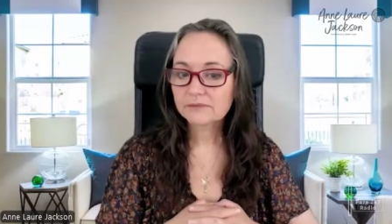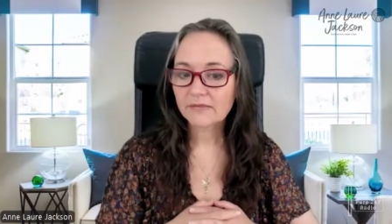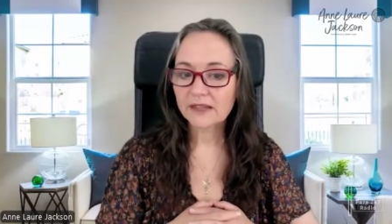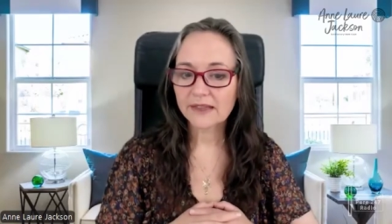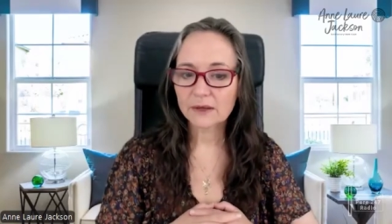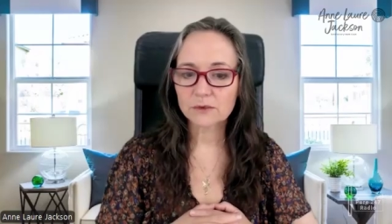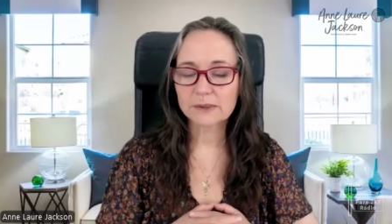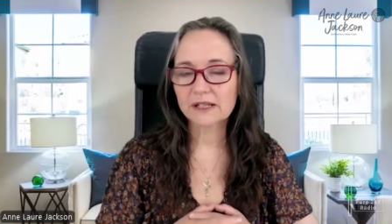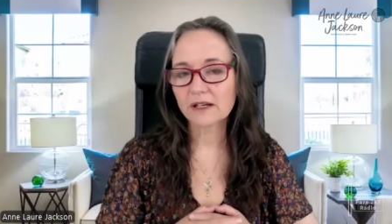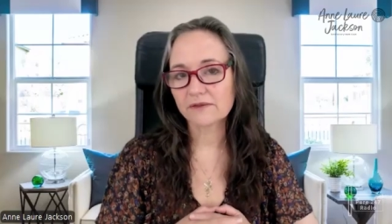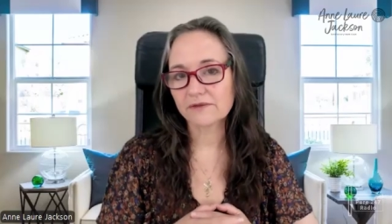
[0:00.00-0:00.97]
That would be
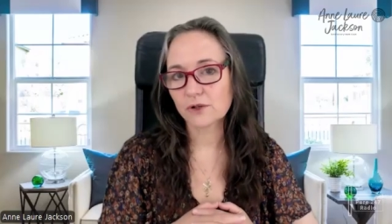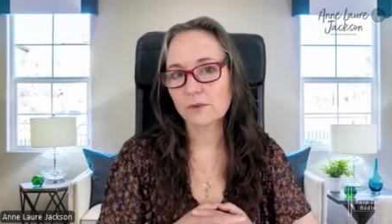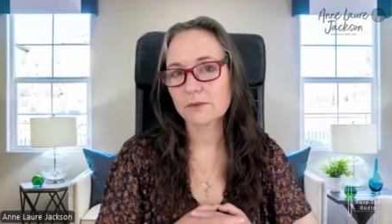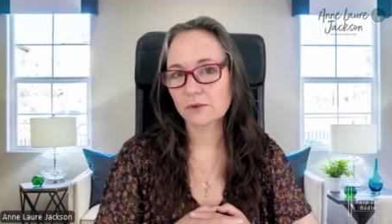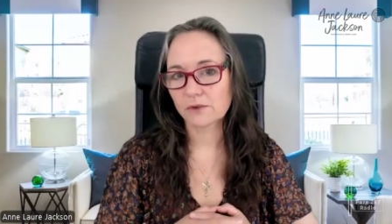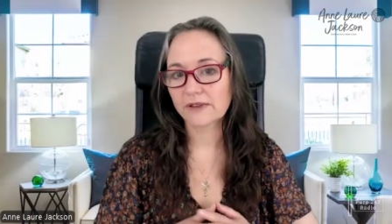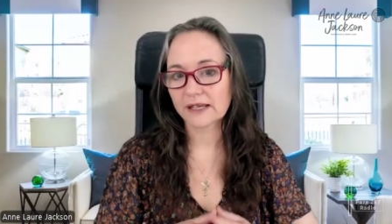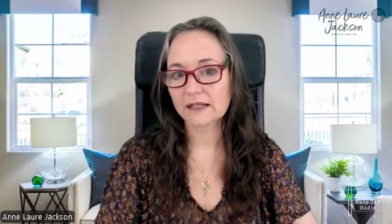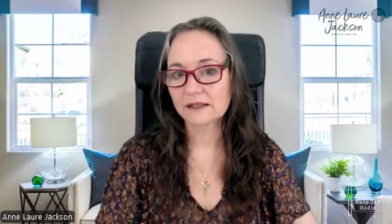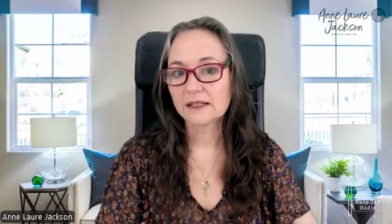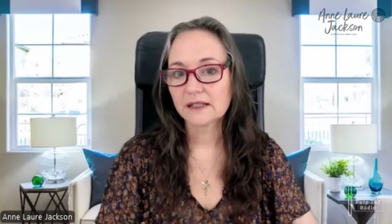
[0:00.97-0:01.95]
a phenomenal
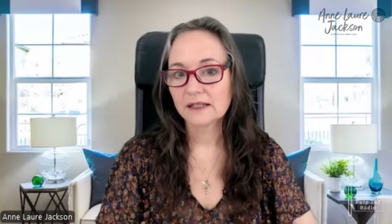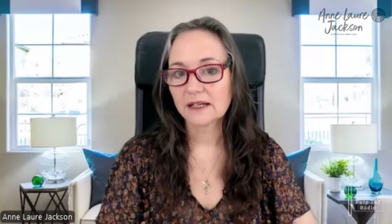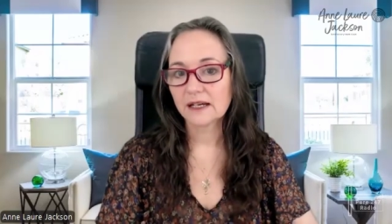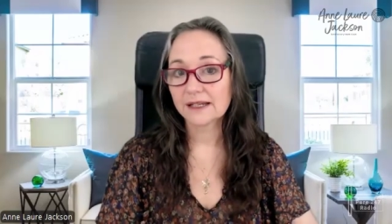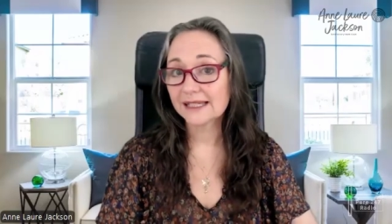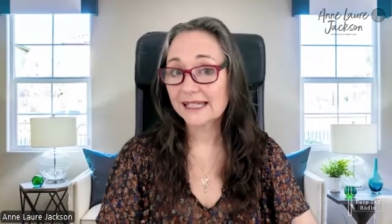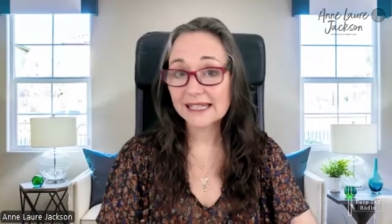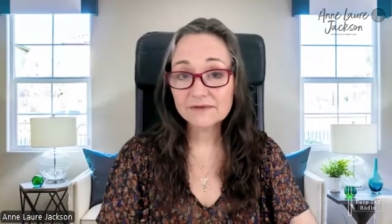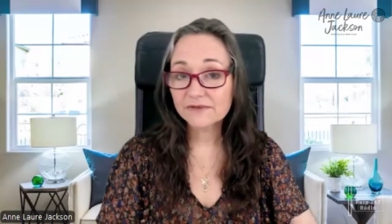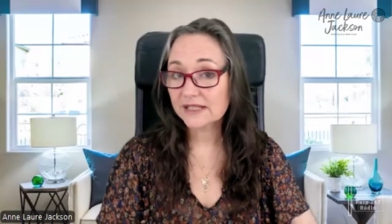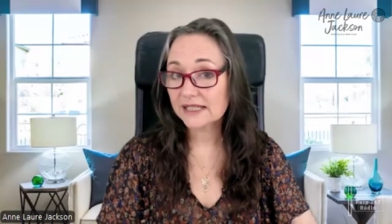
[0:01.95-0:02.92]
thing. And
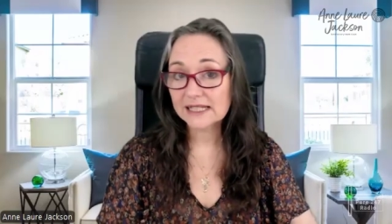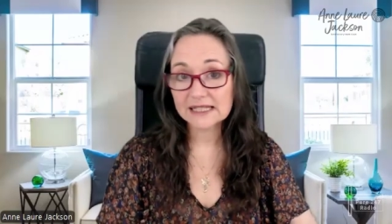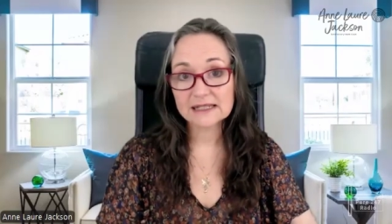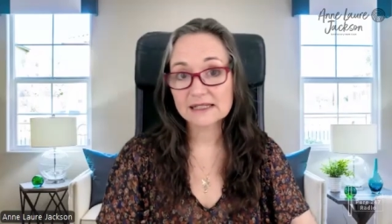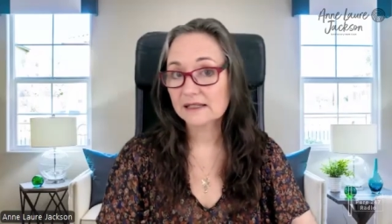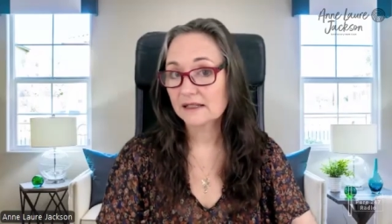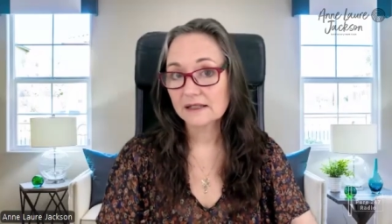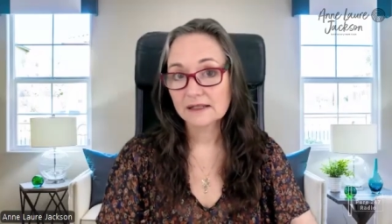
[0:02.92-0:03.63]
even for seats.